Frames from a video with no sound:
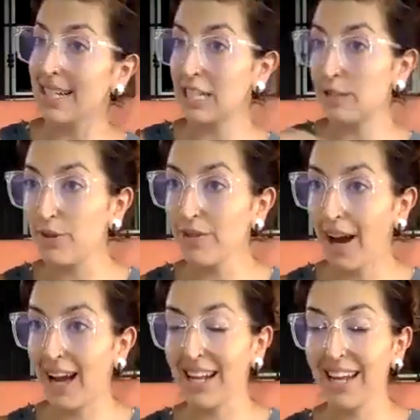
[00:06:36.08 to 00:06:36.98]
get a spoon of
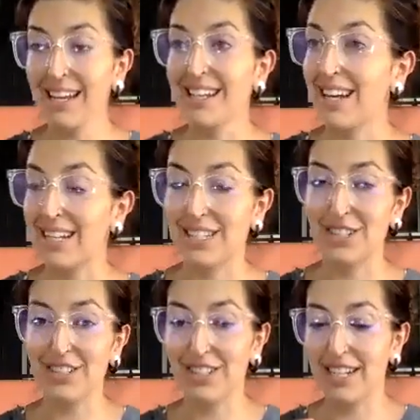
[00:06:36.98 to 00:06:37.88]
honey and
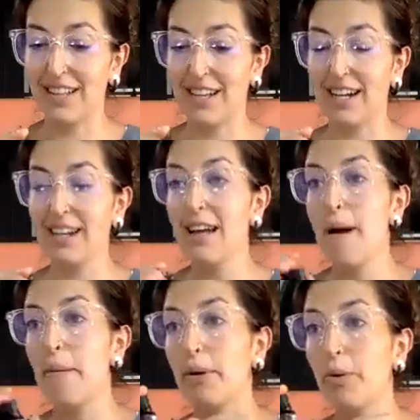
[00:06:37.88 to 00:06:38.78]
circle it in there,
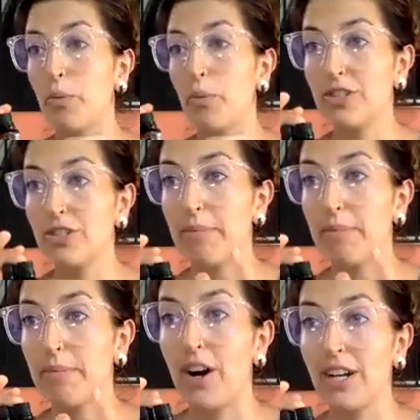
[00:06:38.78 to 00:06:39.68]
put 1 drop
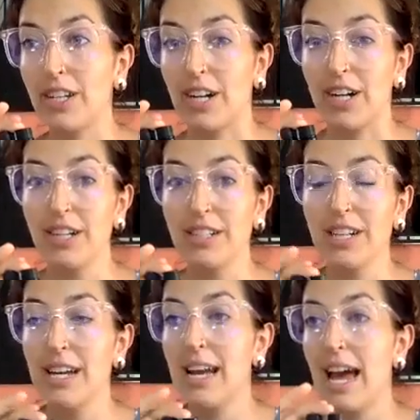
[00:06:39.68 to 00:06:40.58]
of On Guard
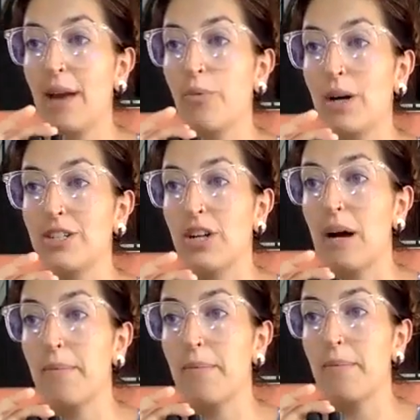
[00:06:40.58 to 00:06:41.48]
and 1
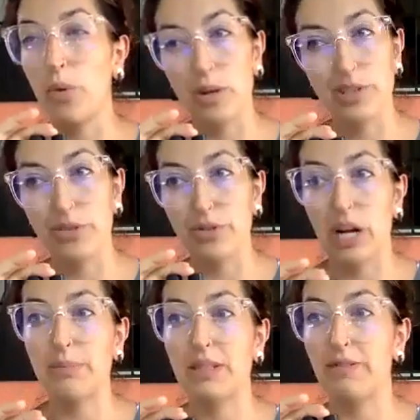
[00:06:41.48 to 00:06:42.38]
drop or 2
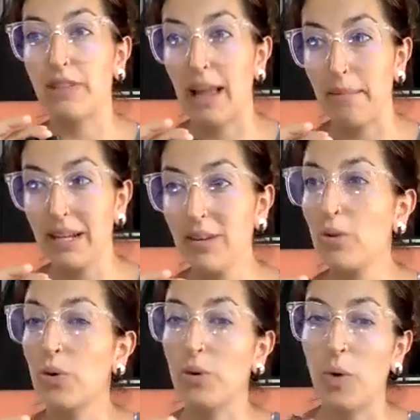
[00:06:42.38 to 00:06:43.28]
drops of lemon
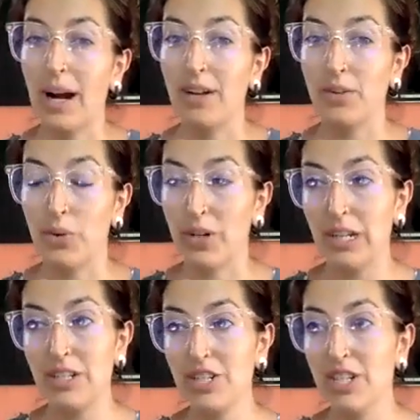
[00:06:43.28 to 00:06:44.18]
or wild
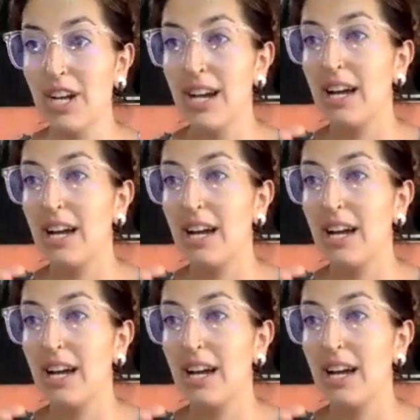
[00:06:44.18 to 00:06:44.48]
orange.